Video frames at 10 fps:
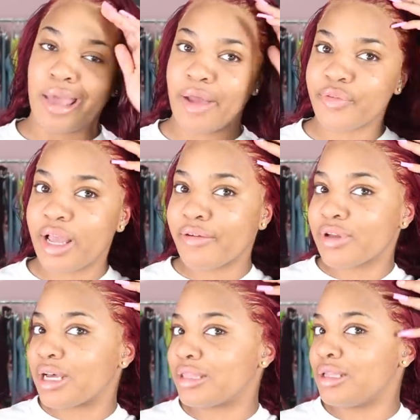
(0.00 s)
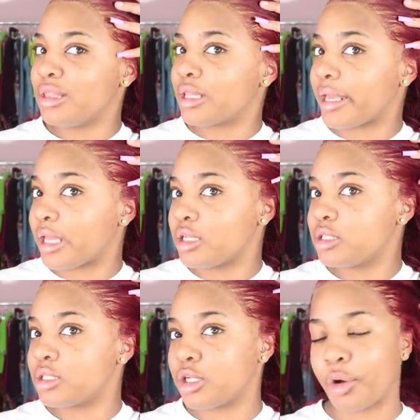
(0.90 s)
After I've cut the
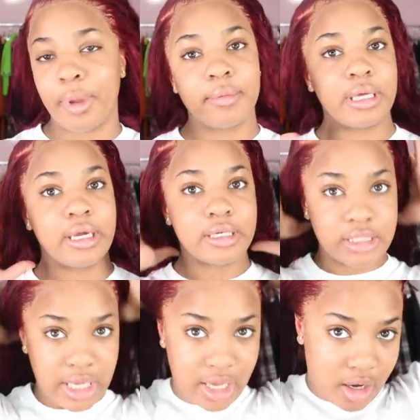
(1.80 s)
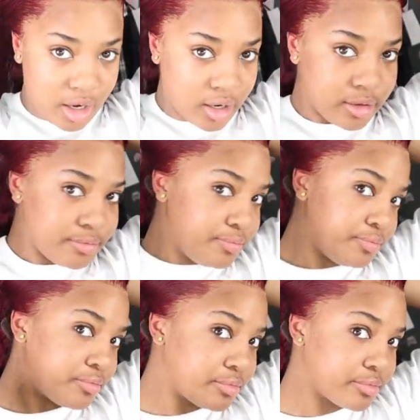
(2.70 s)
lace, no baby hairs at all.
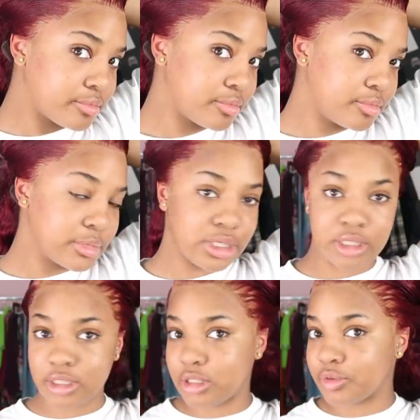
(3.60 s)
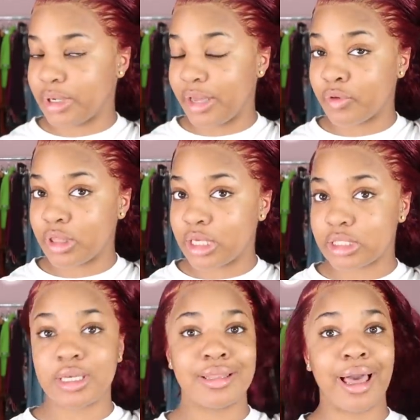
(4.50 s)
This is what everything
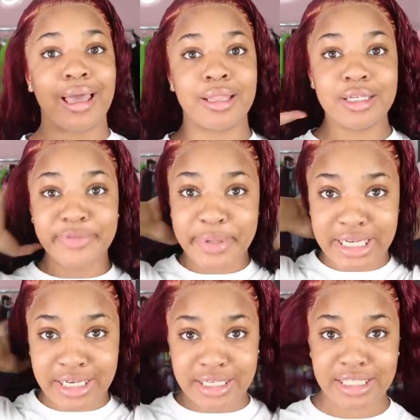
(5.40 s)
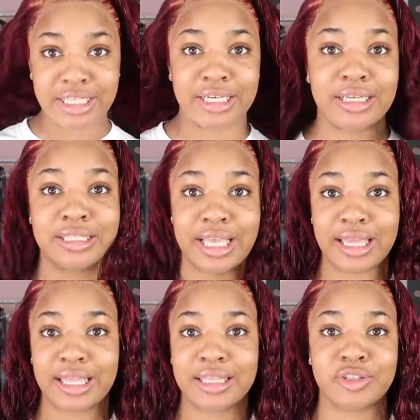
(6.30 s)
is looking like. It looks pretty good to
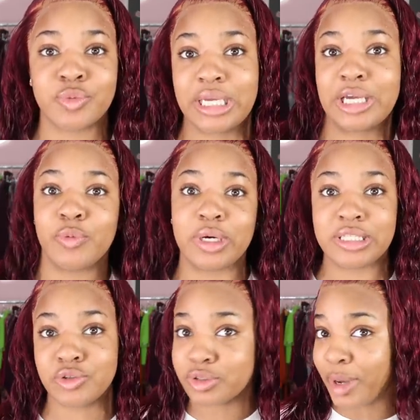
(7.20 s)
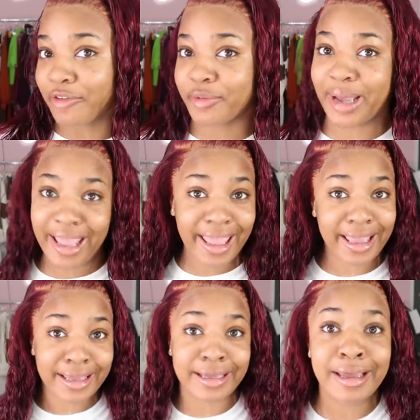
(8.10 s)
say that this wig was too small for my
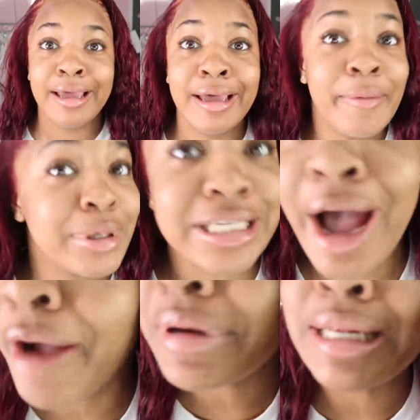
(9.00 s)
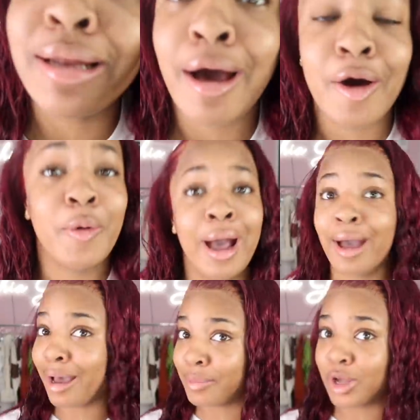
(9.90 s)
head, but y'all already know
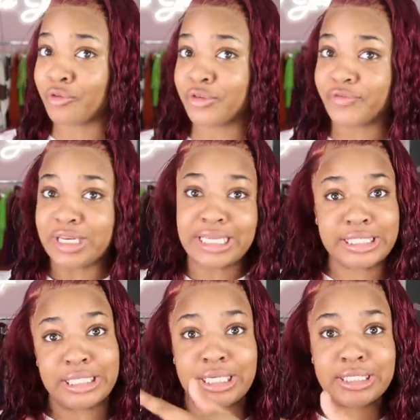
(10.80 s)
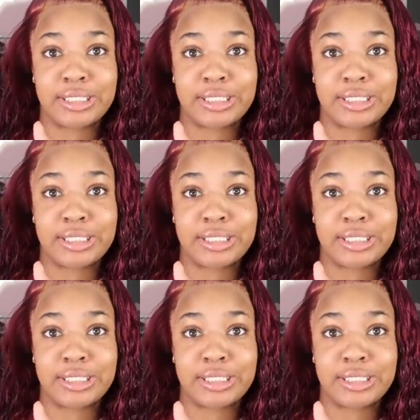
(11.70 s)
I'm known for finessing it.